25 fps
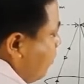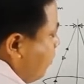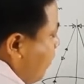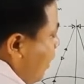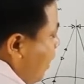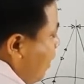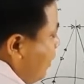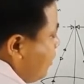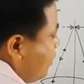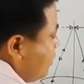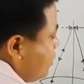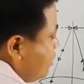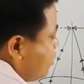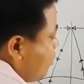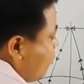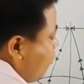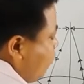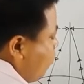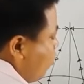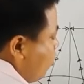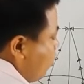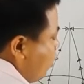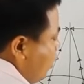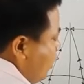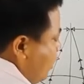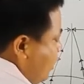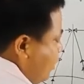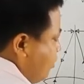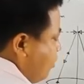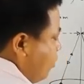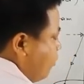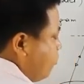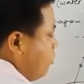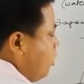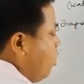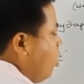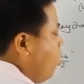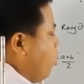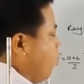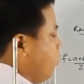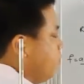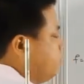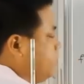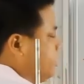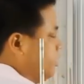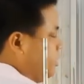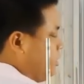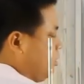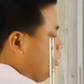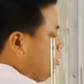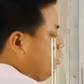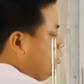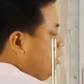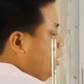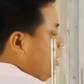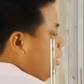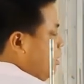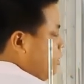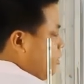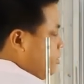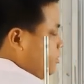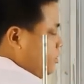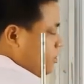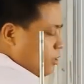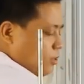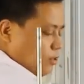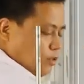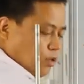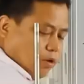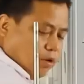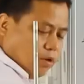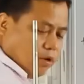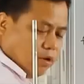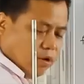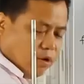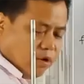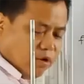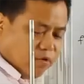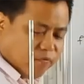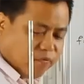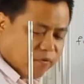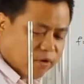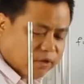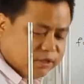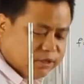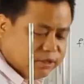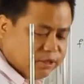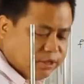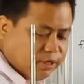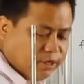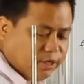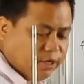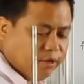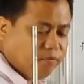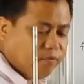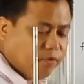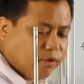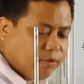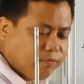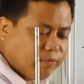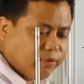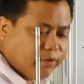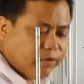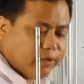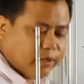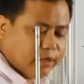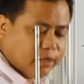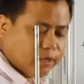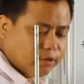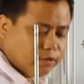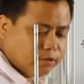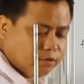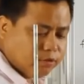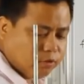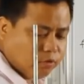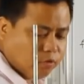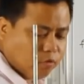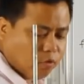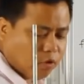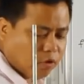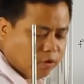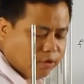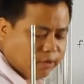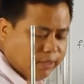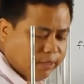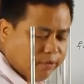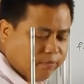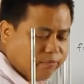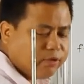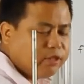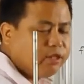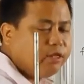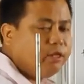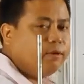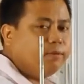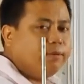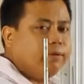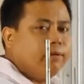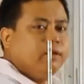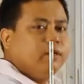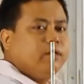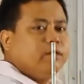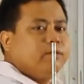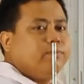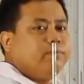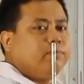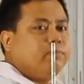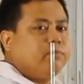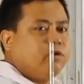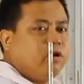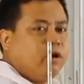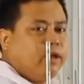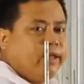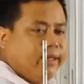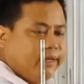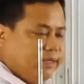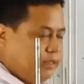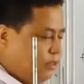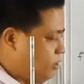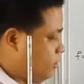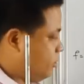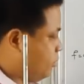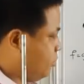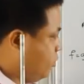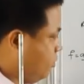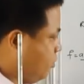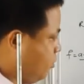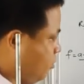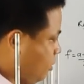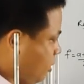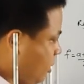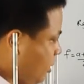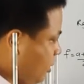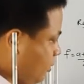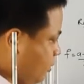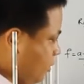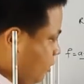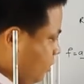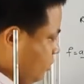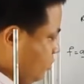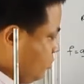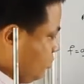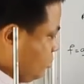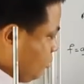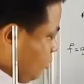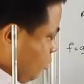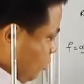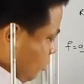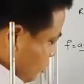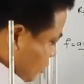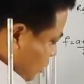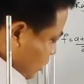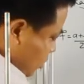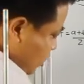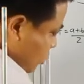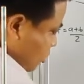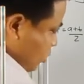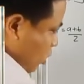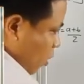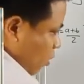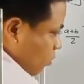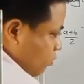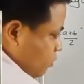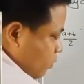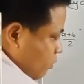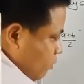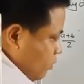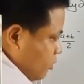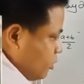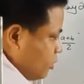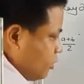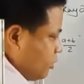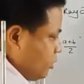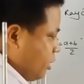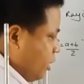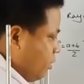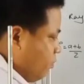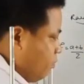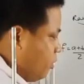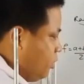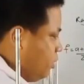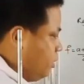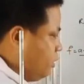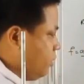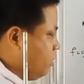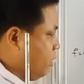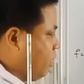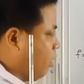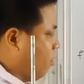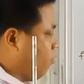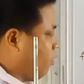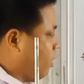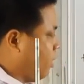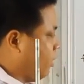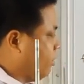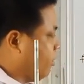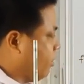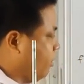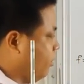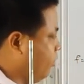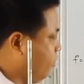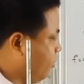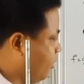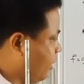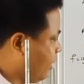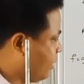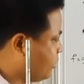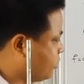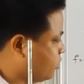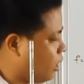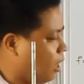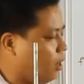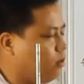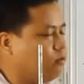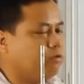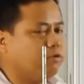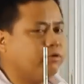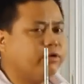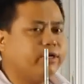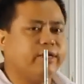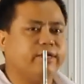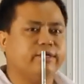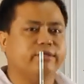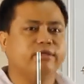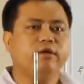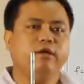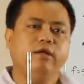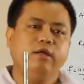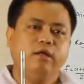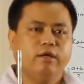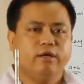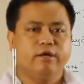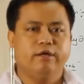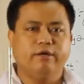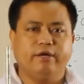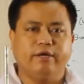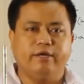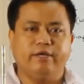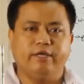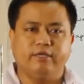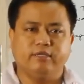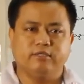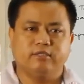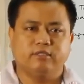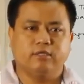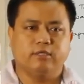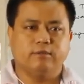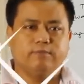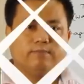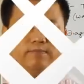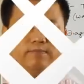minus the focal length of the object, that is the first reading when we do only with the lens. Okay. So, this is the observation table. Now, I will tell you next how to take the readings.